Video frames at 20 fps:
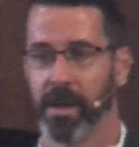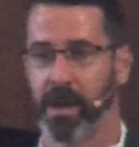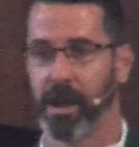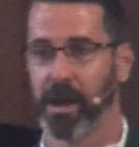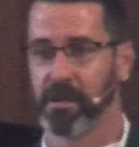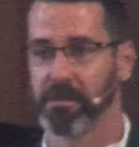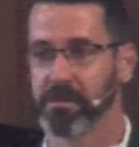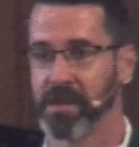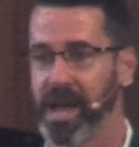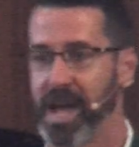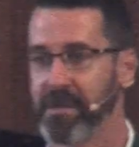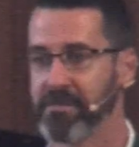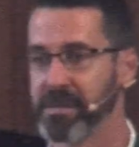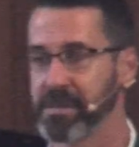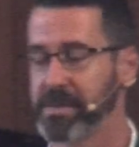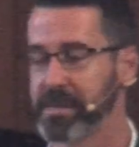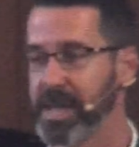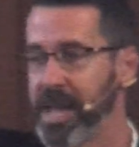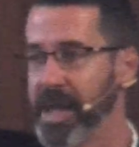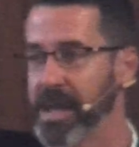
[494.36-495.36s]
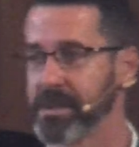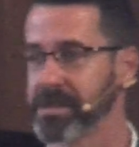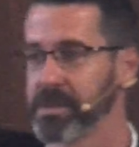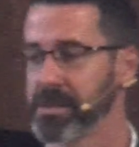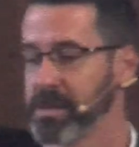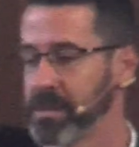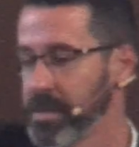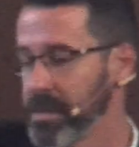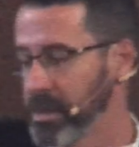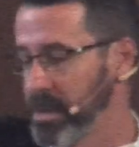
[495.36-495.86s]
of having that,
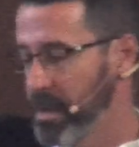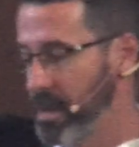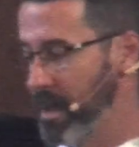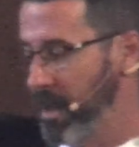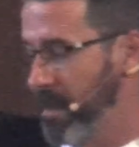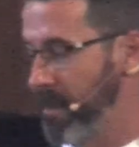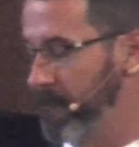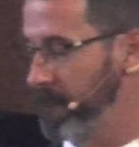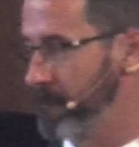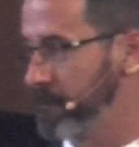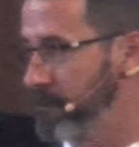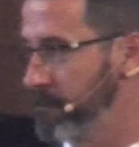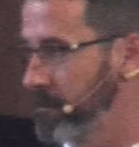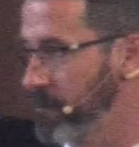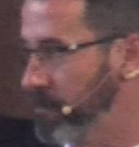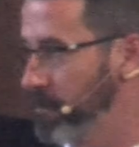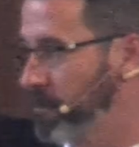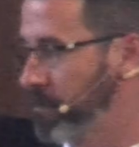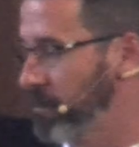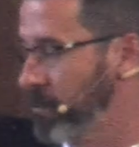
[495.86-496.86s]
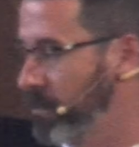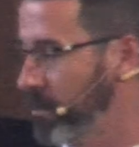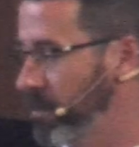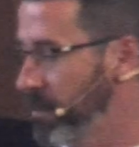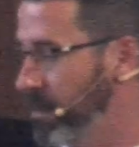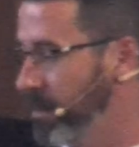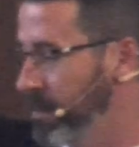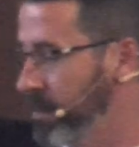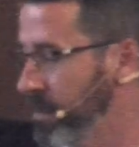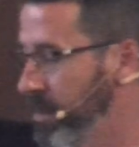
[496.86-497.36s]

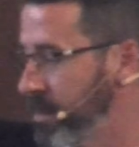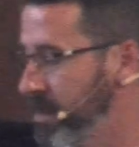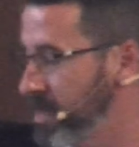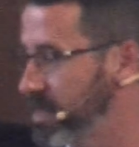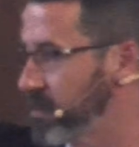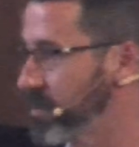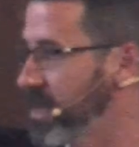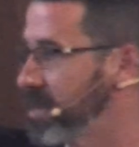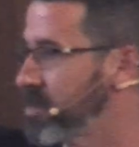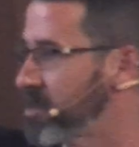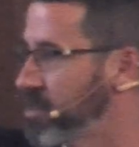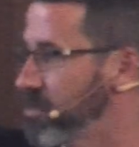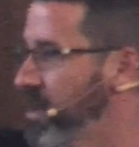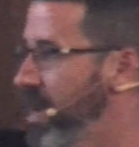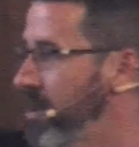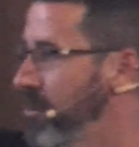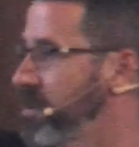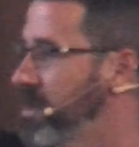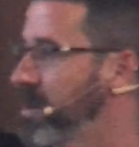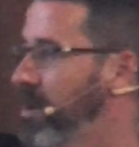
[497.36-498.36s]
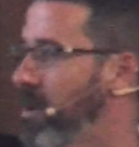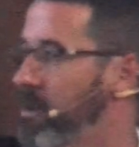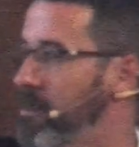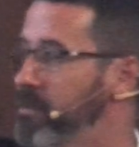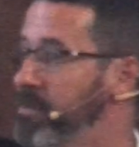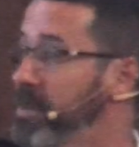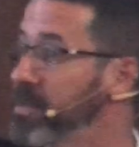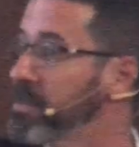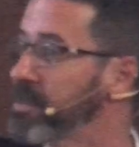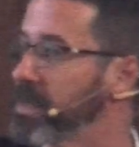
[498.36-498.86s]
the space surrounding our
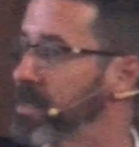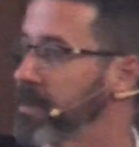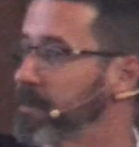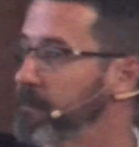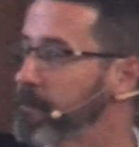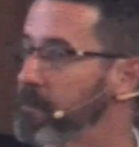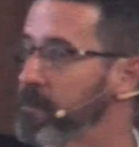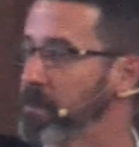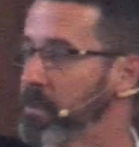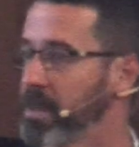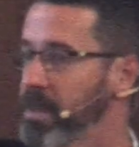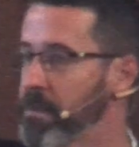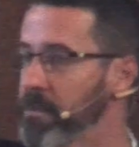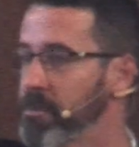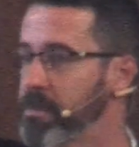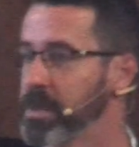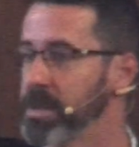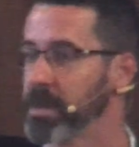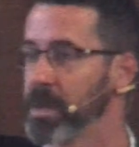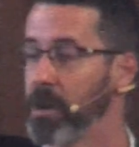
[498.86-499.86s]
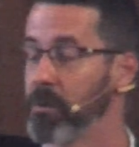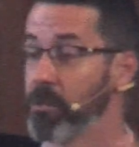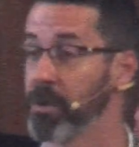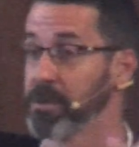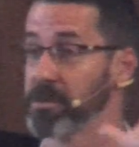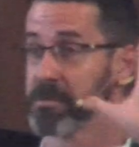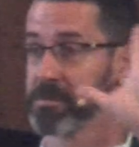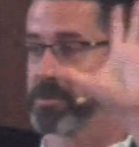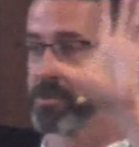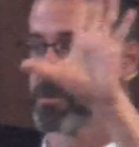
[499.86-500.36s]
building be a
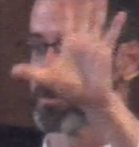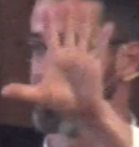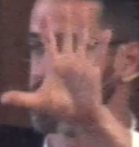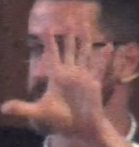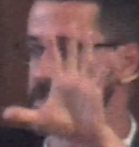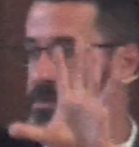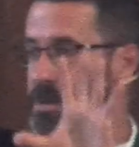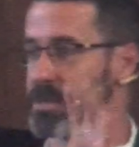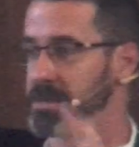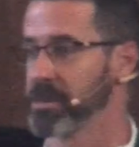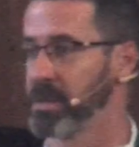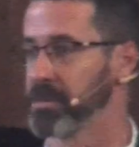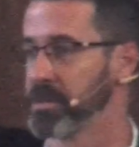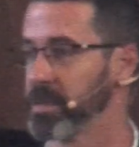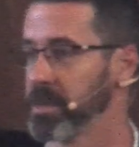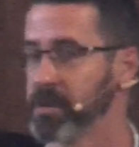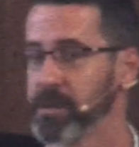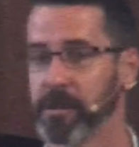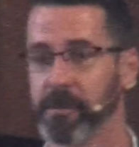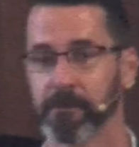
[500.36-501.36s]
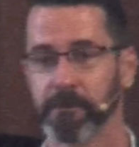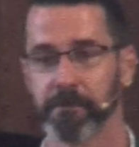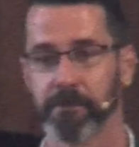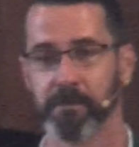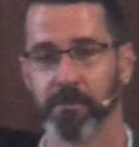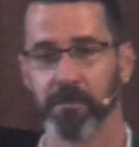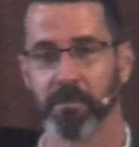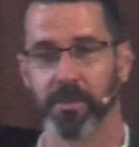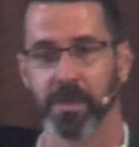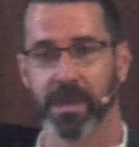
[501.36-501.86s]
wonderful green space on the hill.
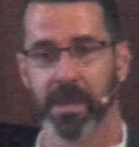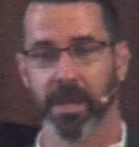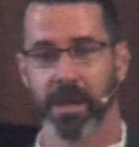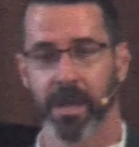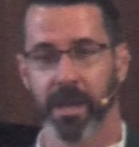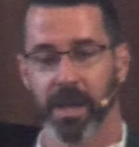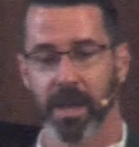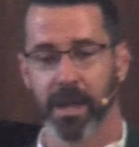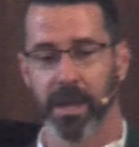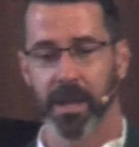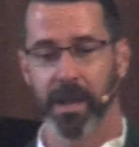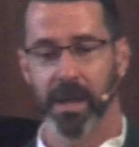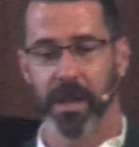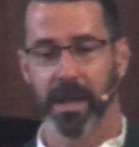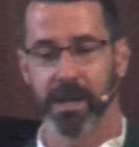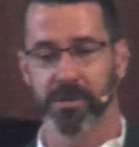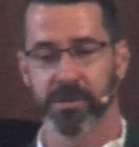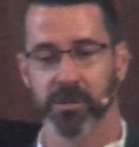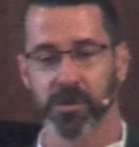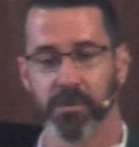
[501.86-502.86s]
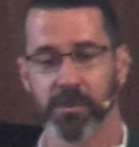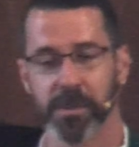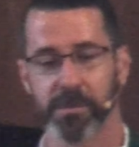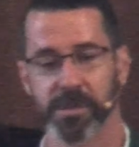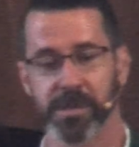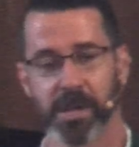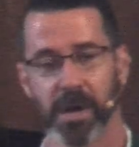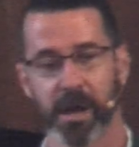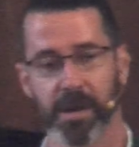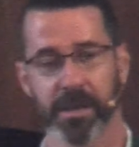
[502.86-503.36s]
And so we've
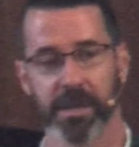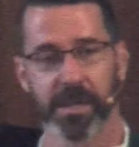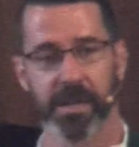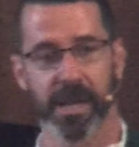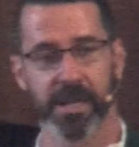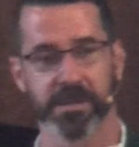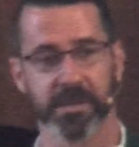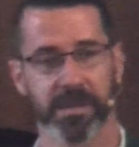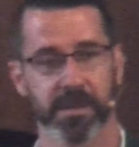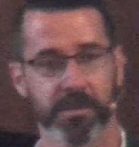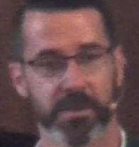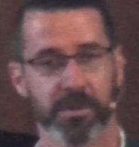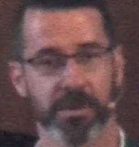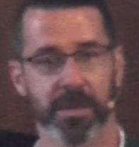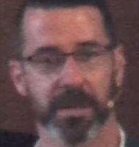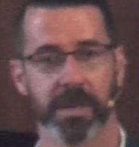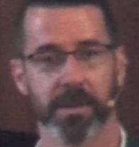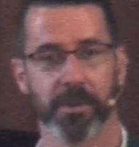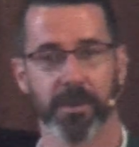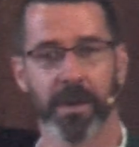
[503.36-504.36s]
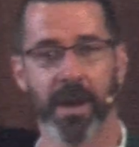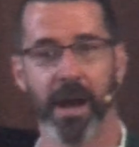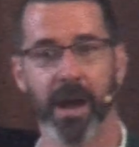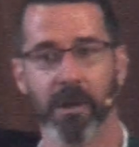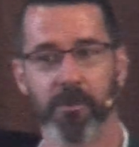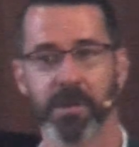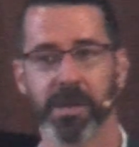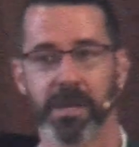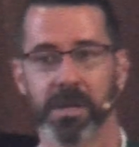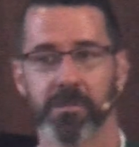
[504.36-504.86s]
been talking as a community about
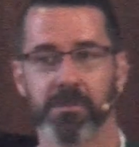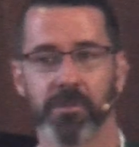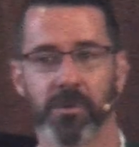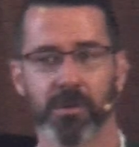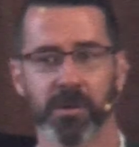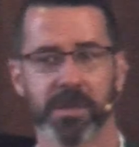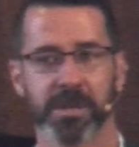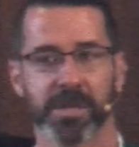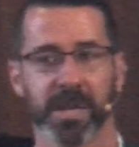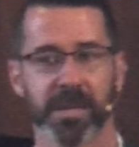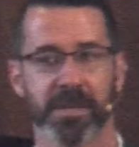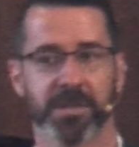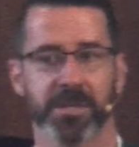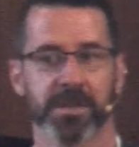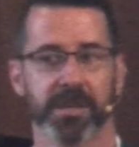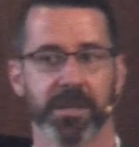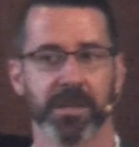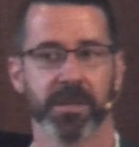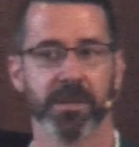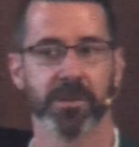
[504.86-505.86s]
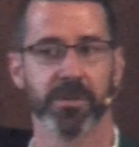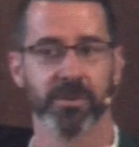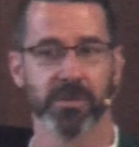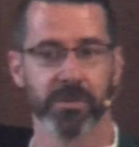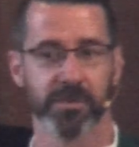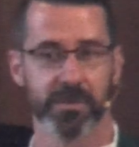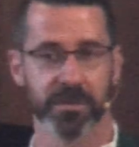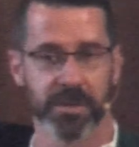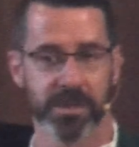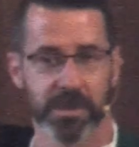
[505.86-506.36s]
how we can more intentionally
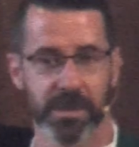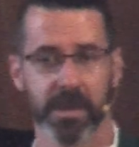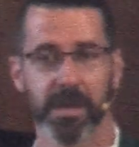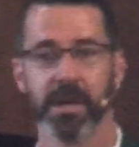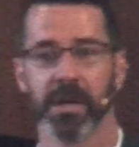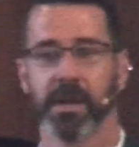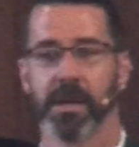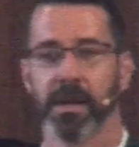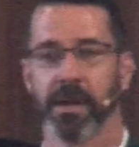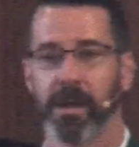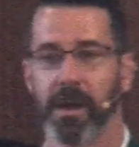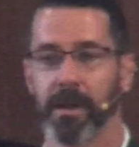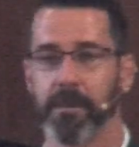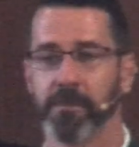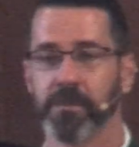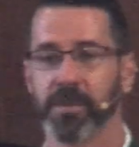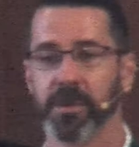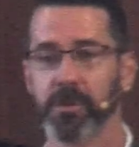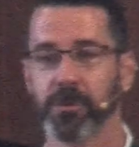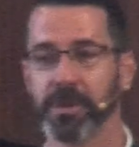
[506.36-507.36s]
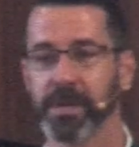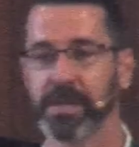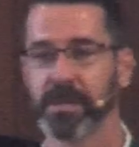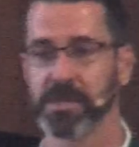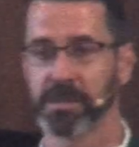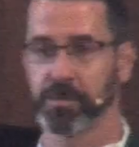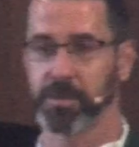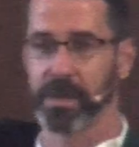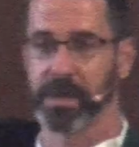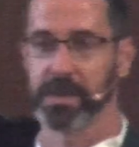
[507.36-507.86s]
use the green
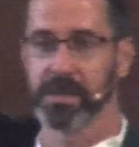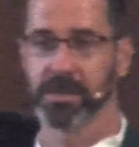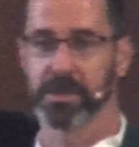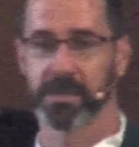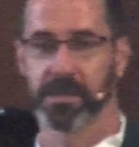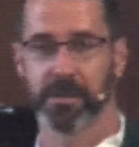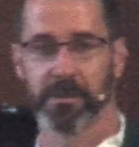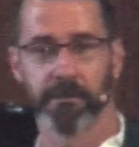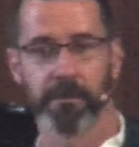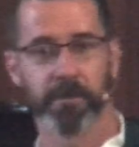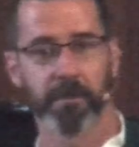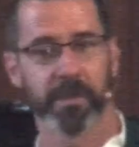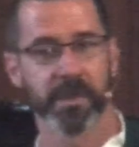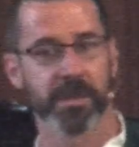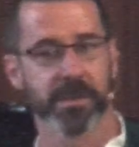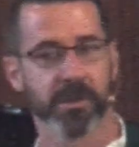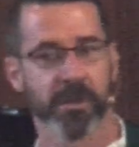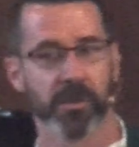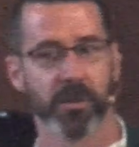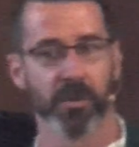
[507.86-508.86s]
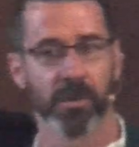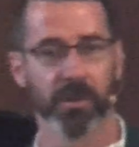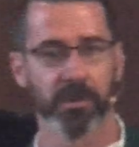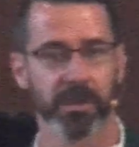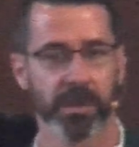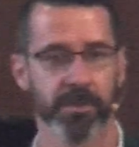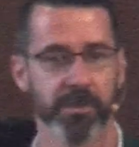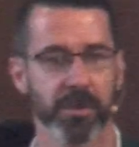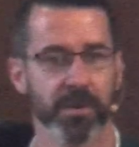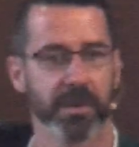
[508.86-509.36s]
space to
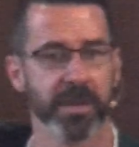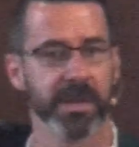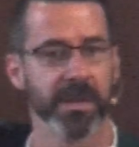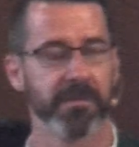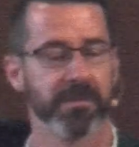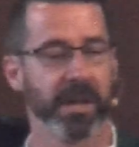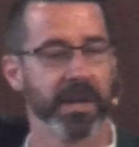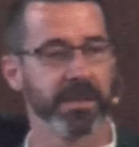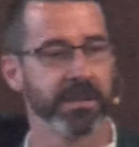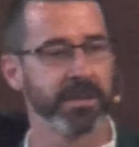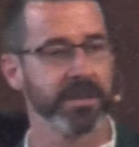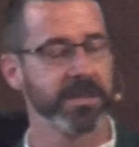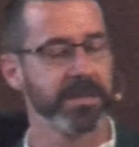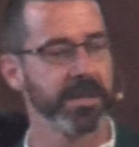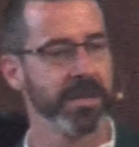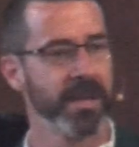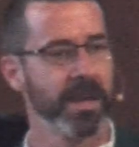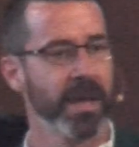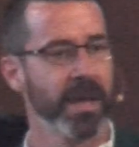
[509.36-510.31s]
hold community events